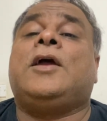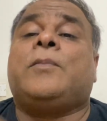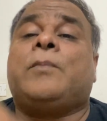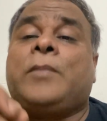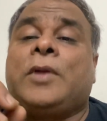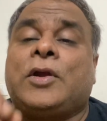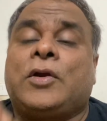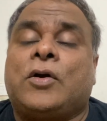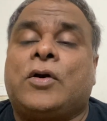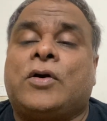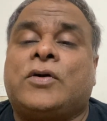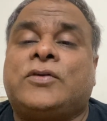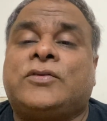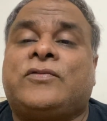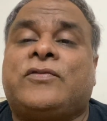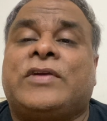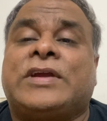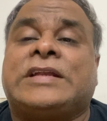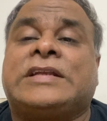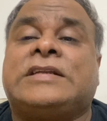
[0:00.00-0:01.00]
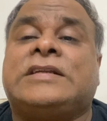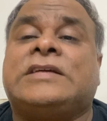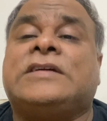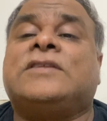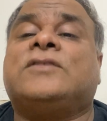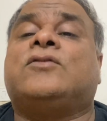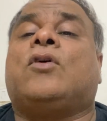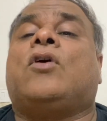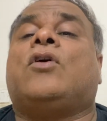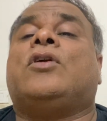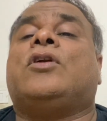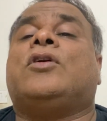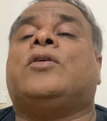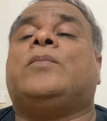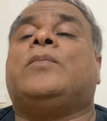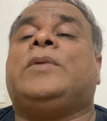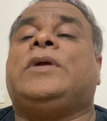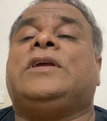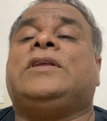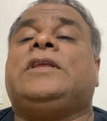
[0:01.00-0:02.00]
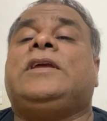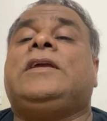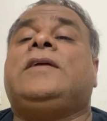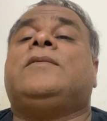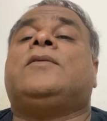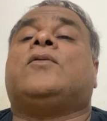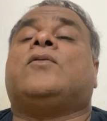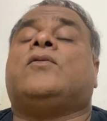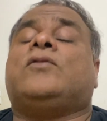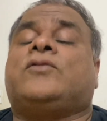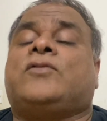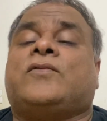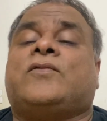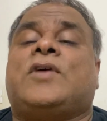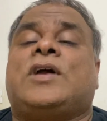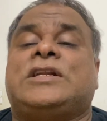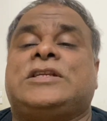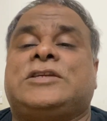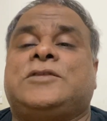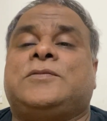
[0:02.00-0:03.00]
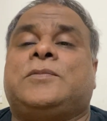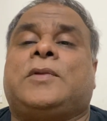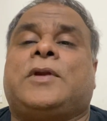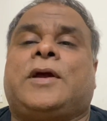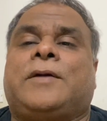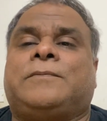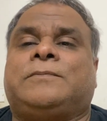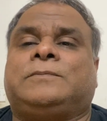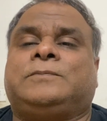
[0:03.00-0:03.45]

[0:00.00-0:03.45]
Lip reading: because vectors won't obey the rules of algebra.